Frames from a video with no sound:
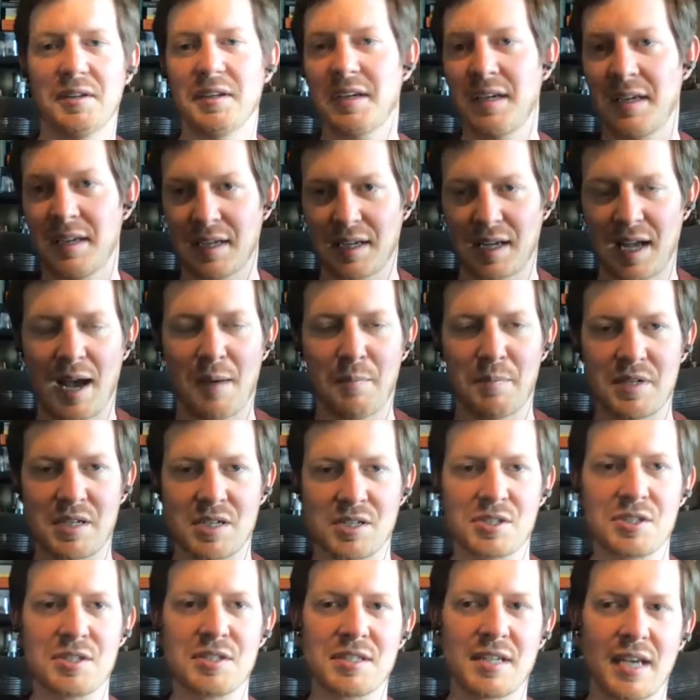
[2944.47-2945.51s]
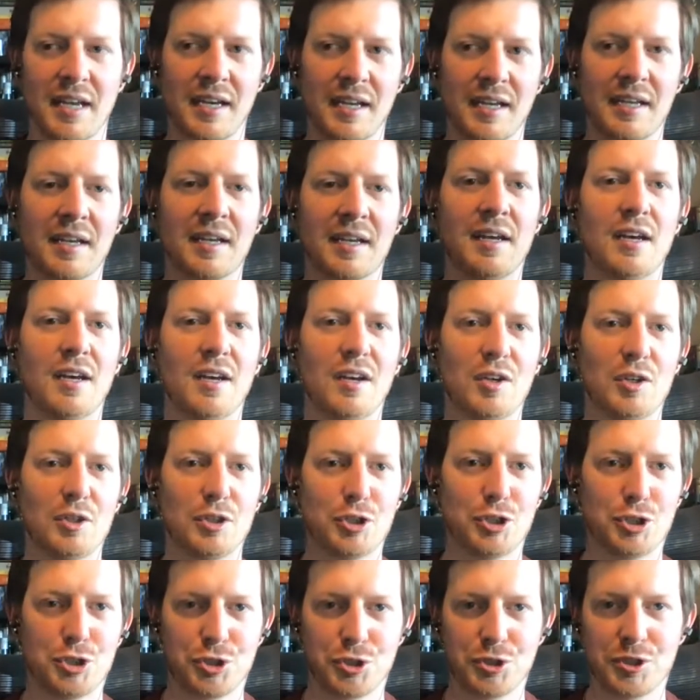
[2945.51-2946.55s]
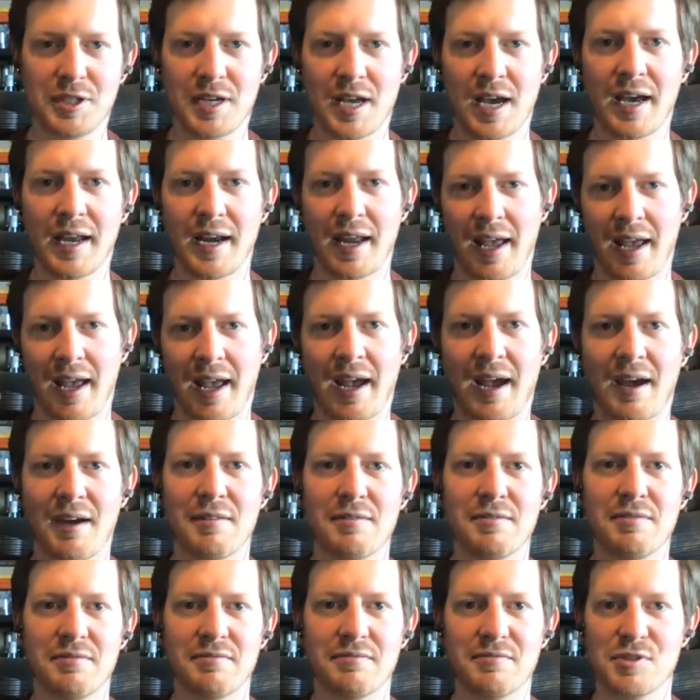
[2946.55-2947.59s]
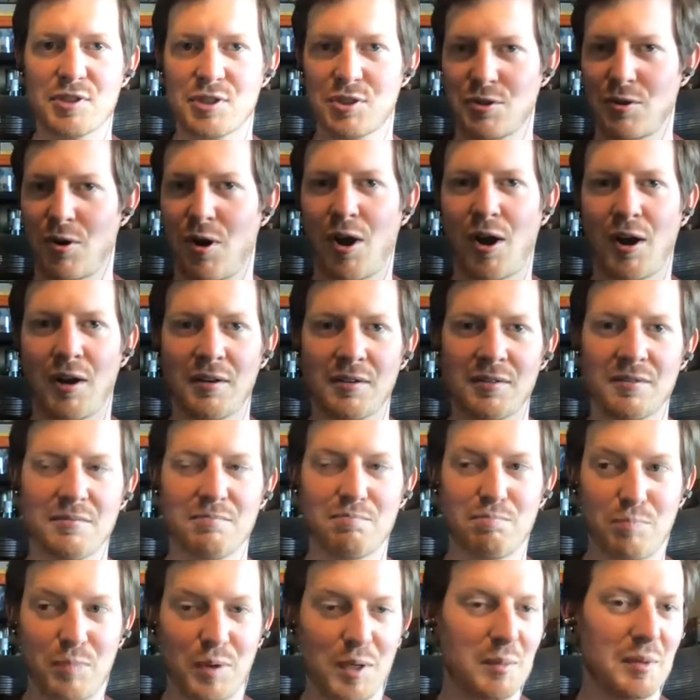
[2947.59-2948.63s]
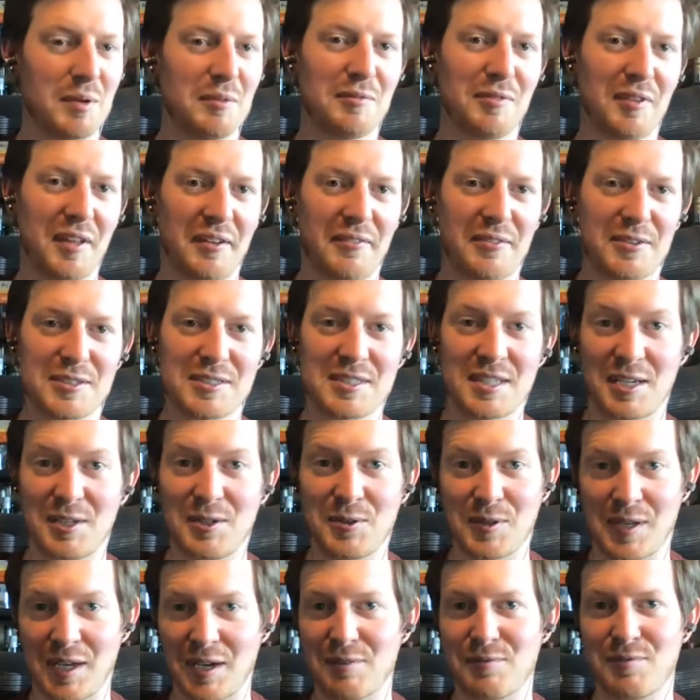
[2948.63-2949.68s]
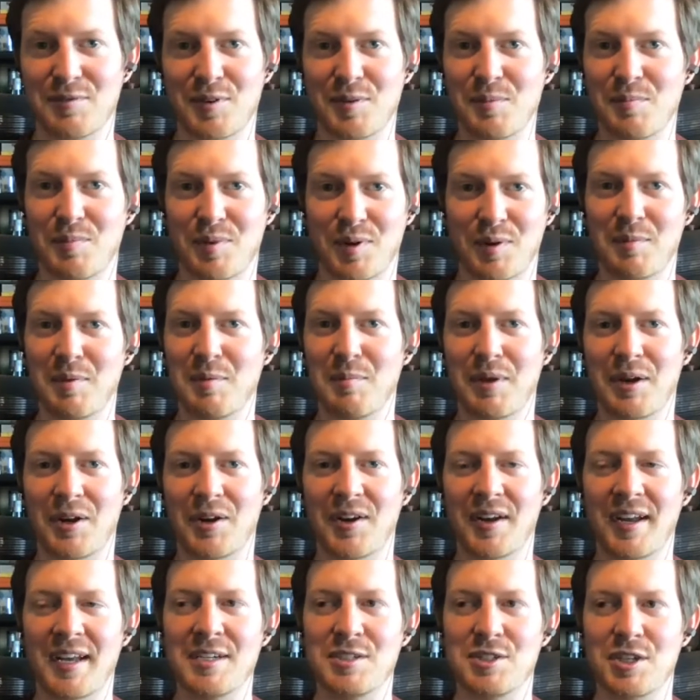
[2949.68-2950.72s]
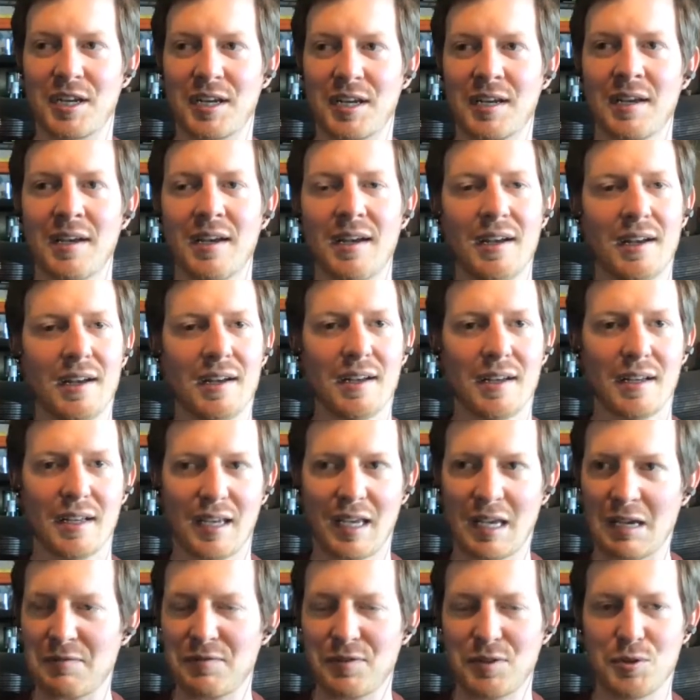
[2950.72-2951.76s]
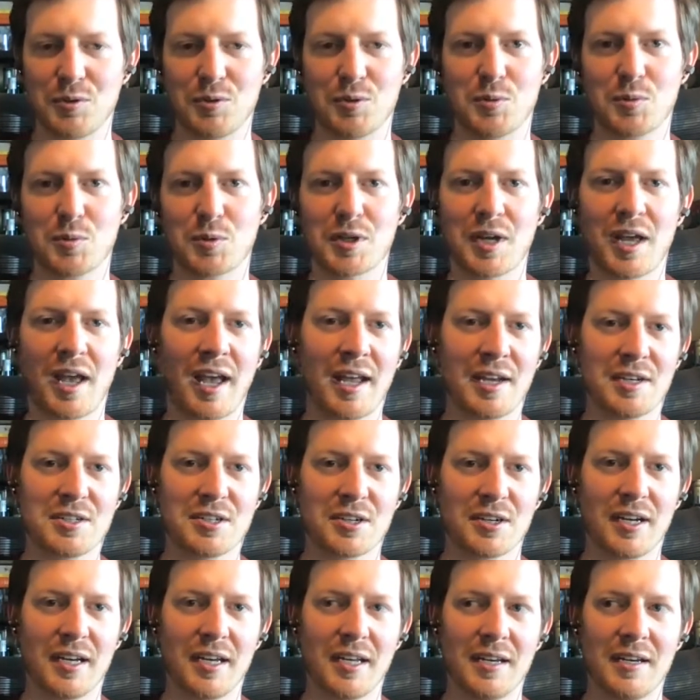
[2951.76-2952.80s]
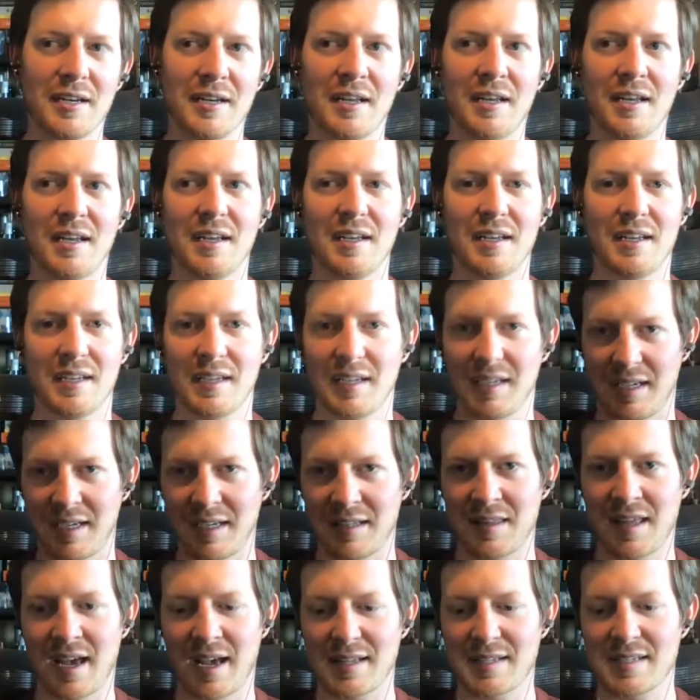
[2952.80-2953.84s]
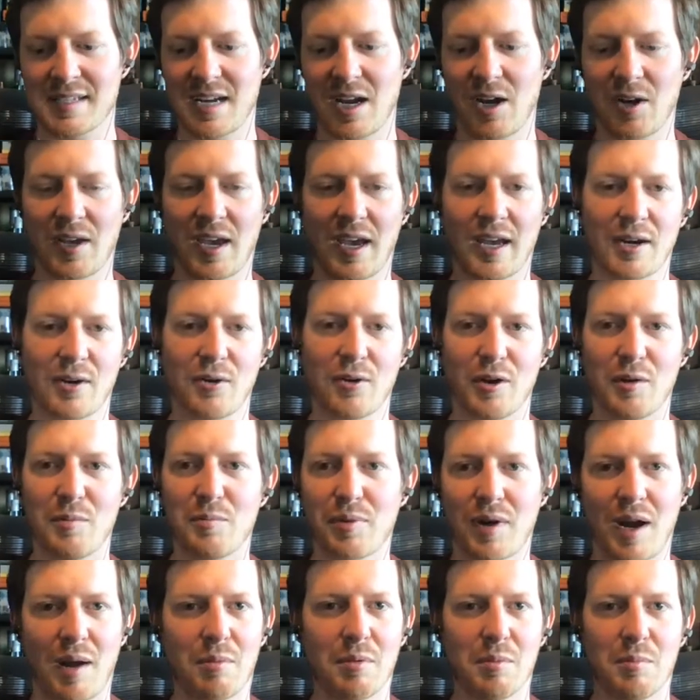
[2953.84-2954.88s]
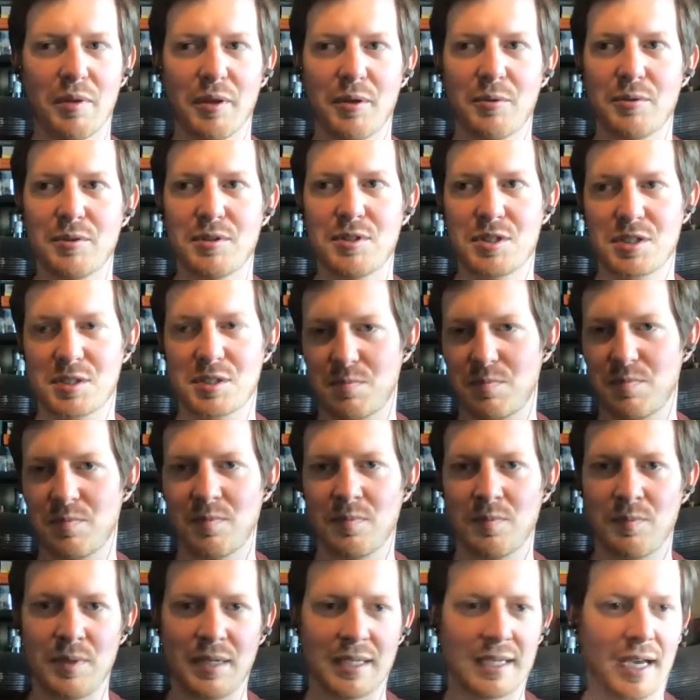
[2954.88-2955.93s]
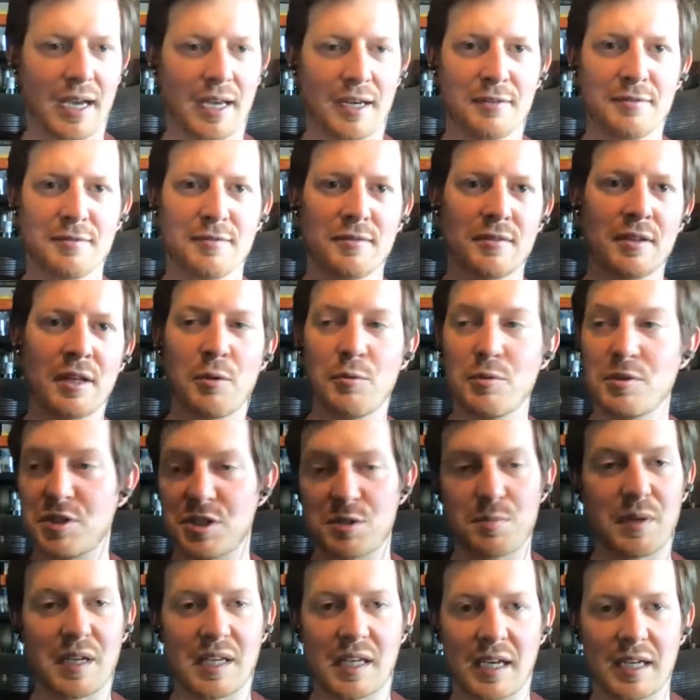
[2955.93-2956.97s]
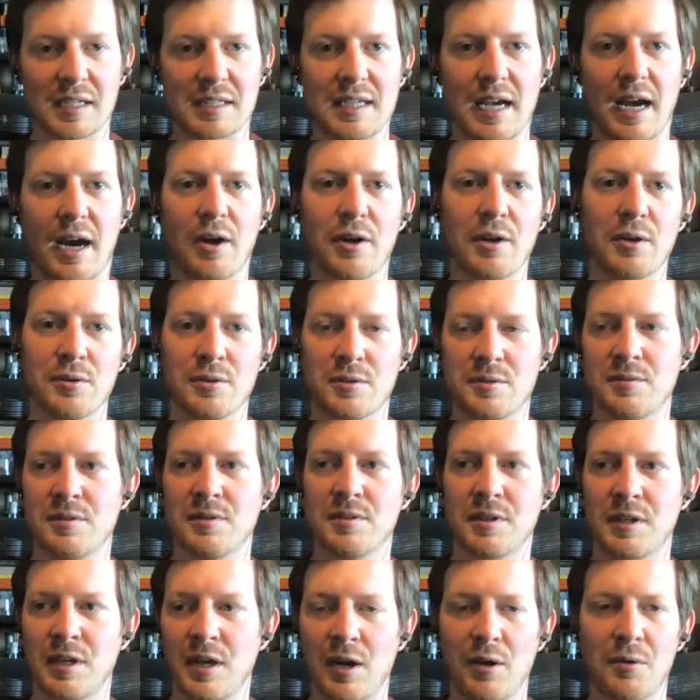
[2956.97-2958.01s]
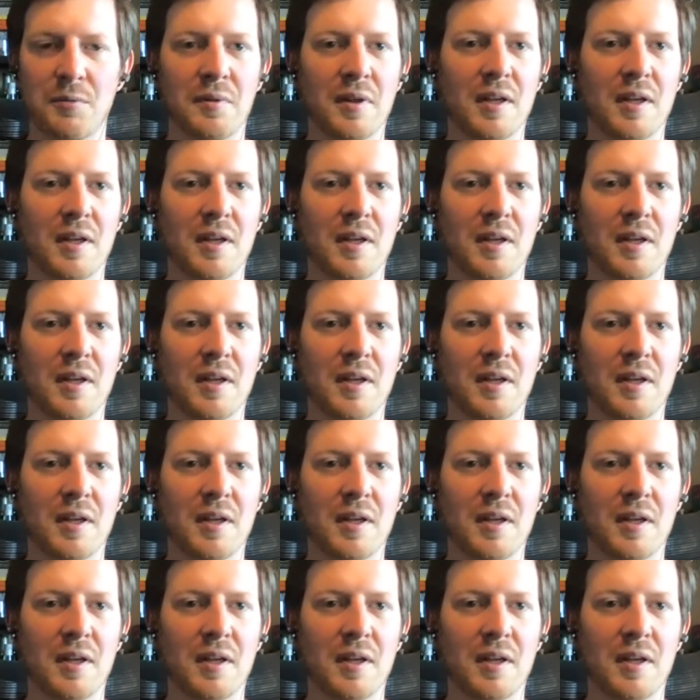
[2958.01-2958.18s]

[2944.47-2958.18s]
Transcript: in a competition setting should not have strong bourbon flavors that you get from bourbon barrel aging. If you were to enter it in that style category, probably would just be they would just be kicked out. It would,